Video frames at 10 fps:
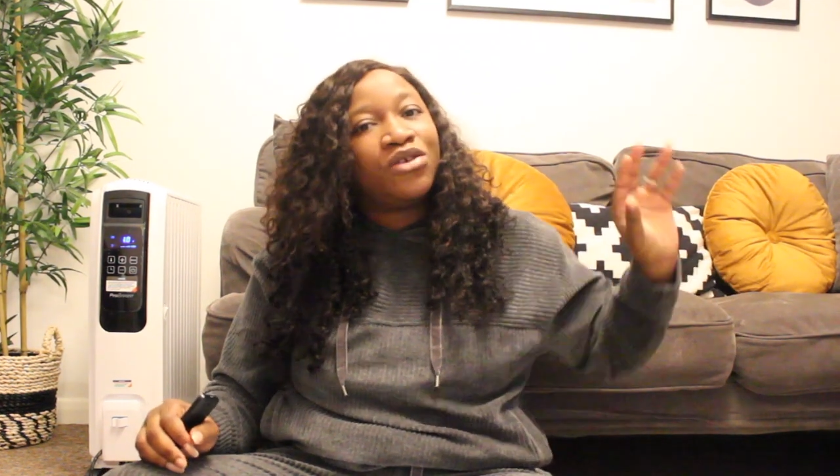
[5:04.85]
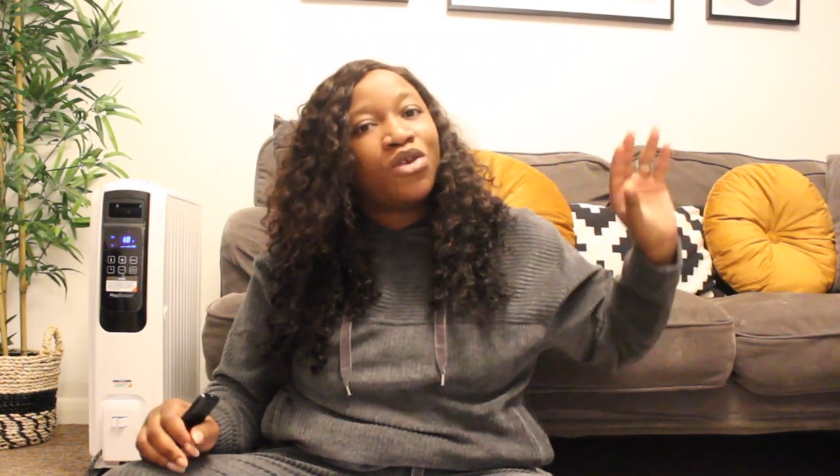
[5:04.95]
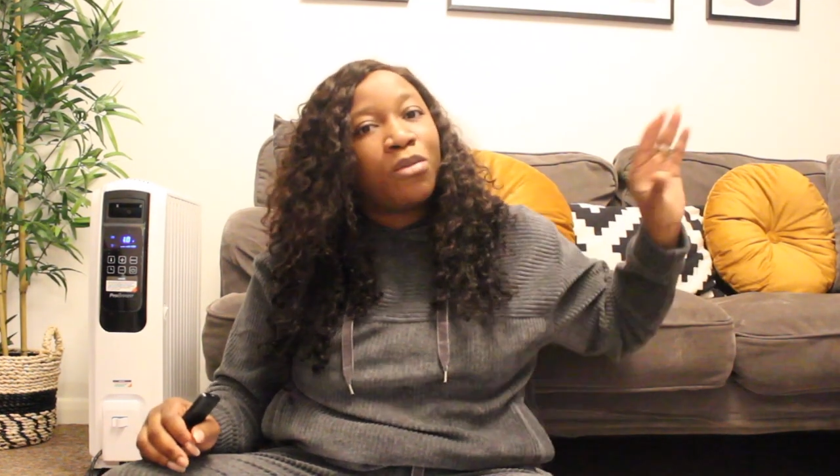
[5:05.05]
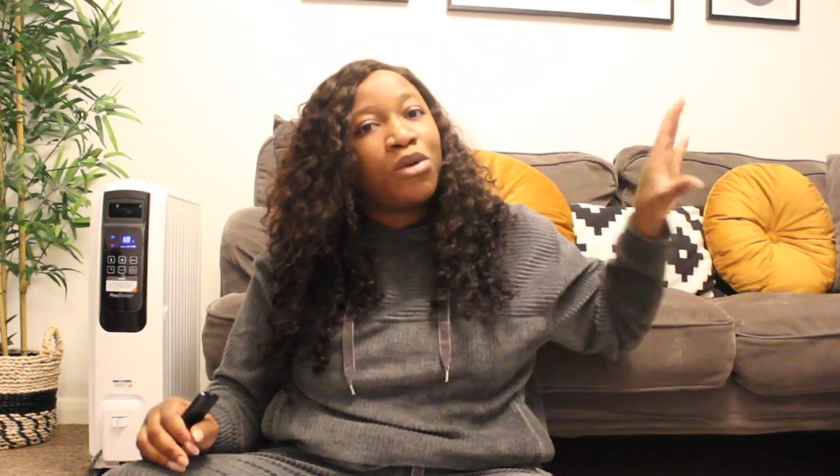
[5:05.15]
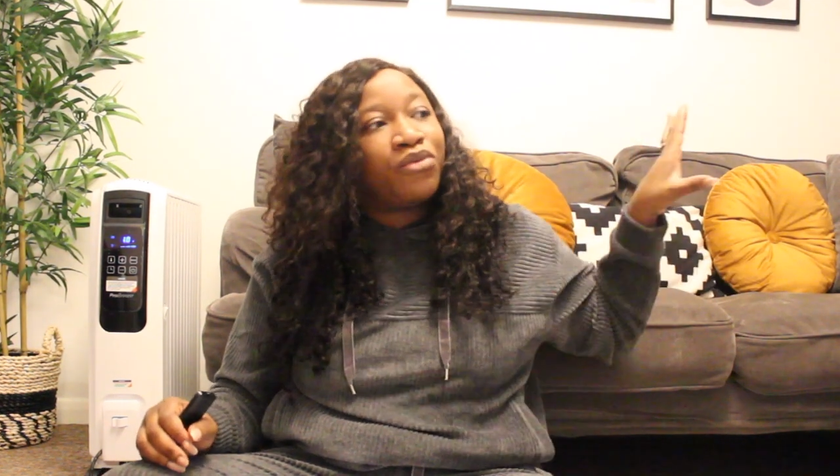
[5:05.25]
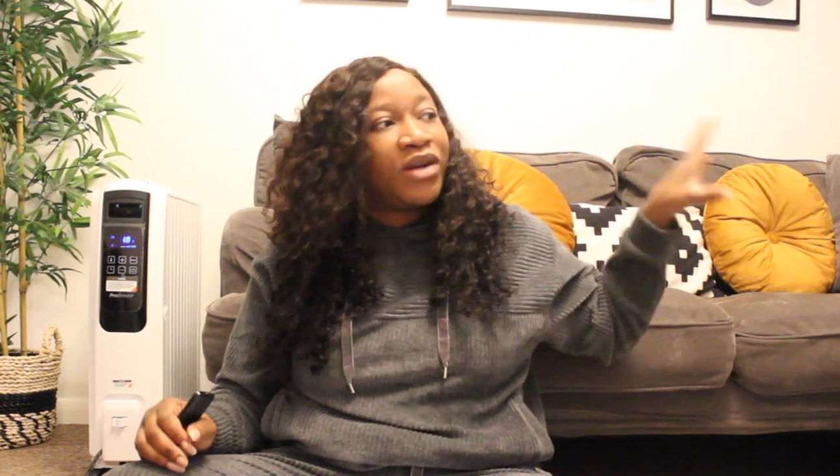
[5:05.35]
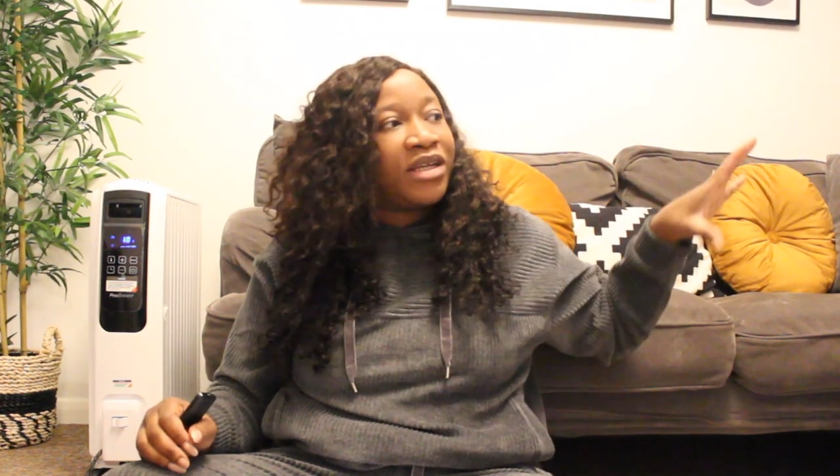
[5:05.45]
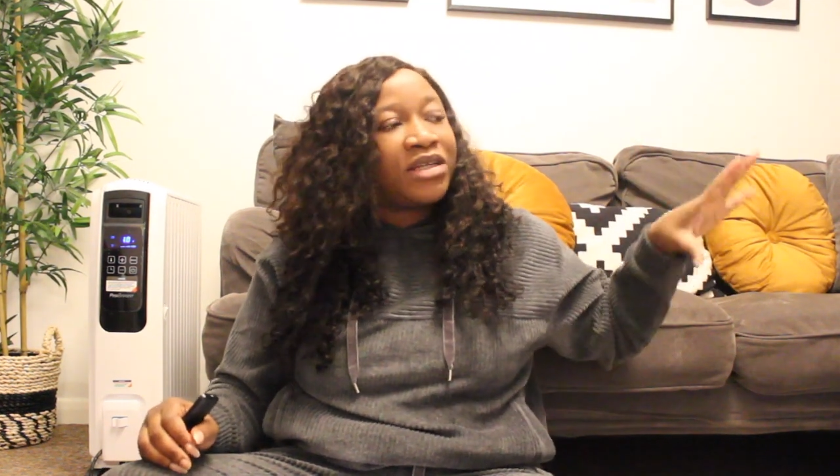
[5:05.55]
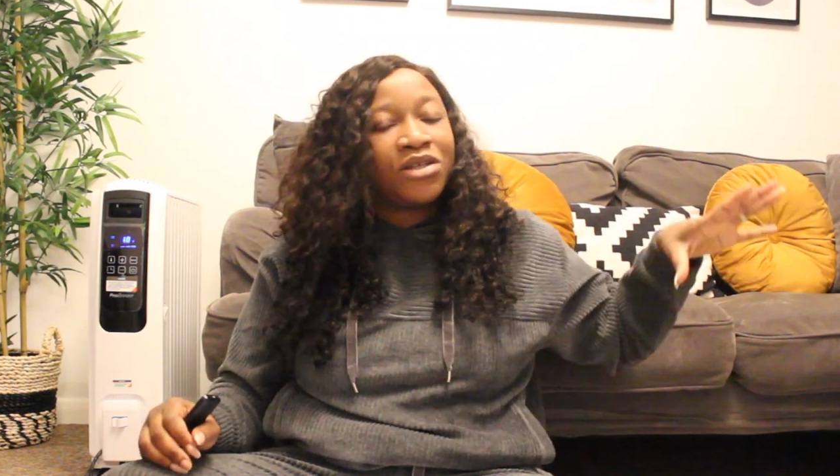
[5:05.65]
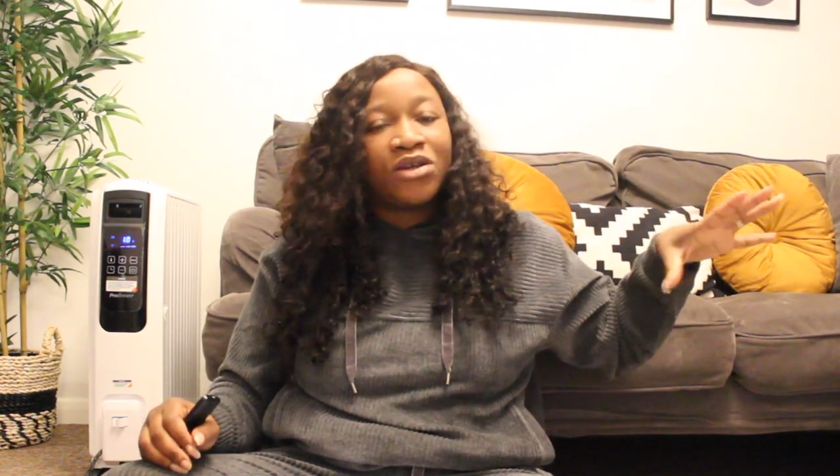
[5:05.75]
normal
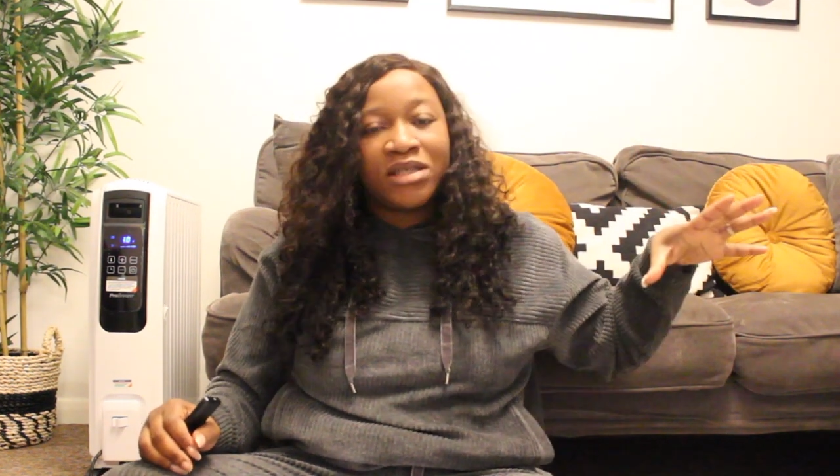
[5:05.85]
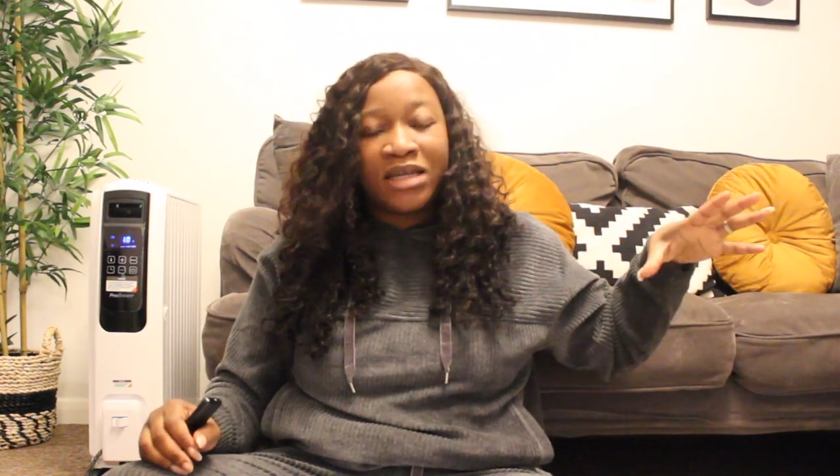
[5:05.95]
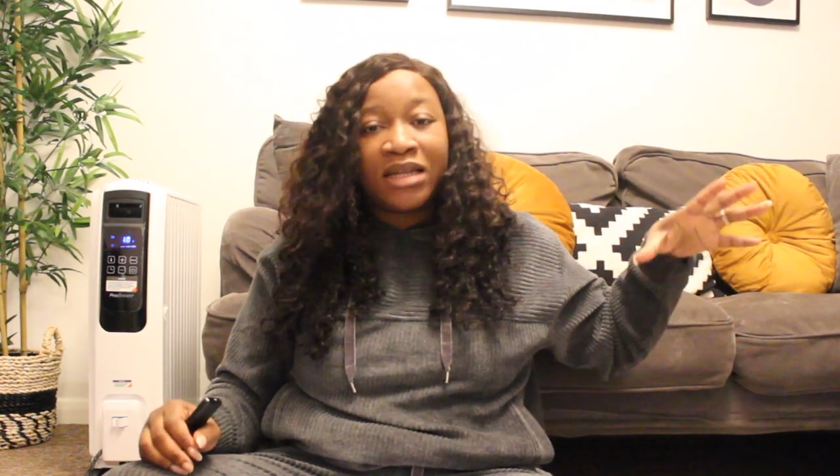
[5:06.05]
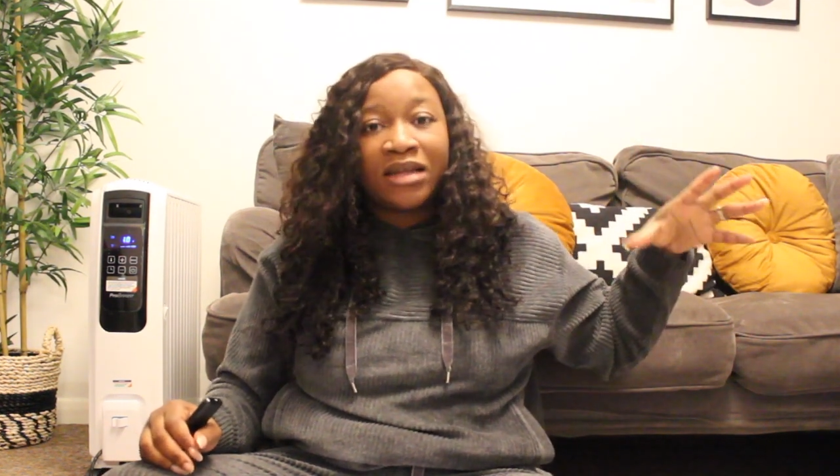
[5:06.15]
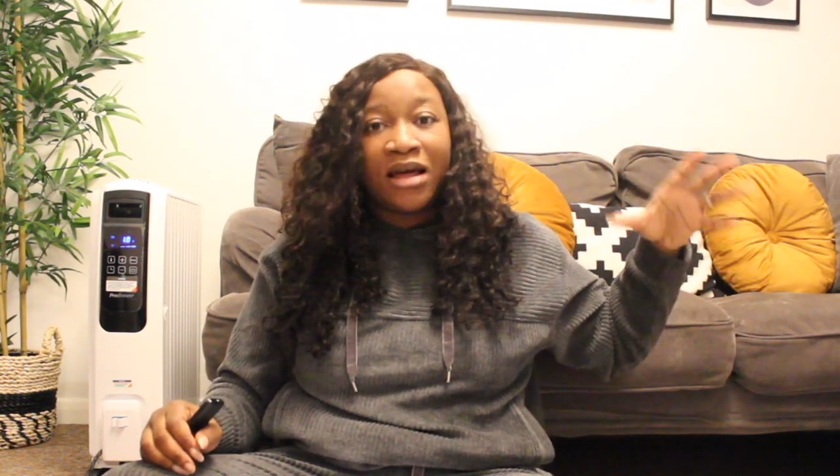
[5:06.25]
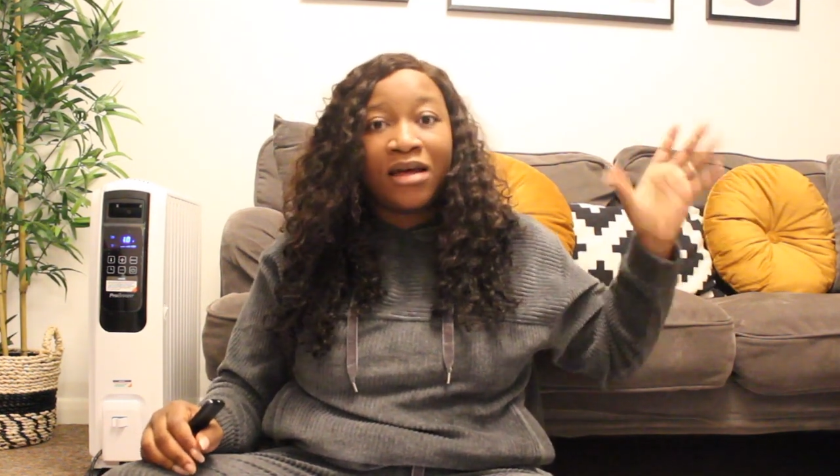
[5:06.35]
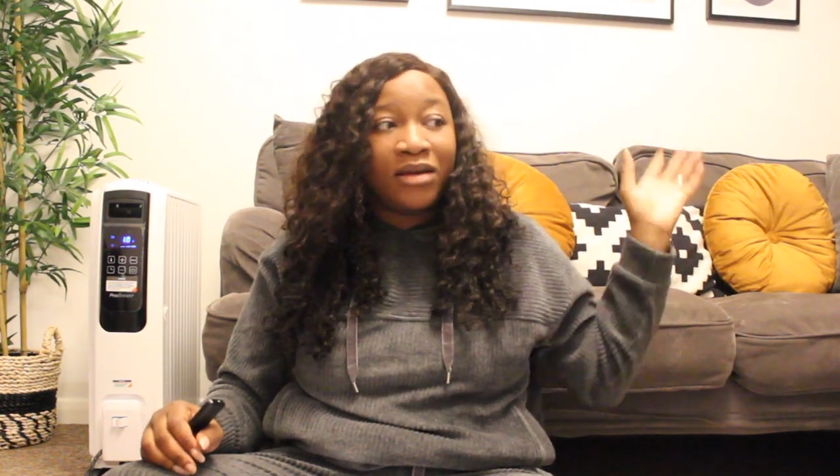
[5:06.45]
radiators in,